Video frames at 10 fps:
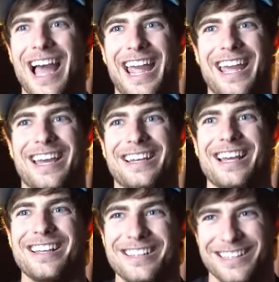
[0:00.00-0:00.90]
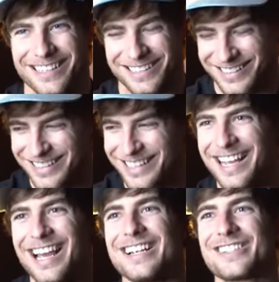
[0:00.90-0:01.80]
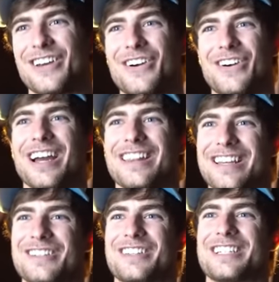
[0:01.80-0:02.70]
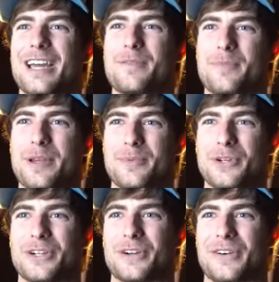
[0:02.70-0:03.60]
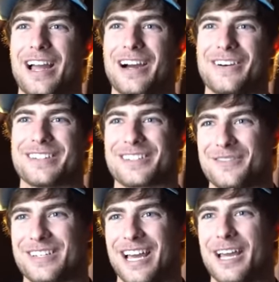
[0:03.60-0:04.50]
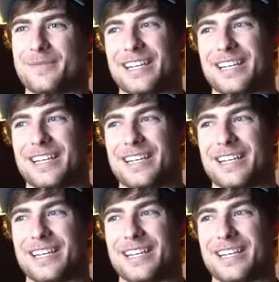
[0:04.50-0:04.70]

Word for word: And so these are the type of people you're around sometimes.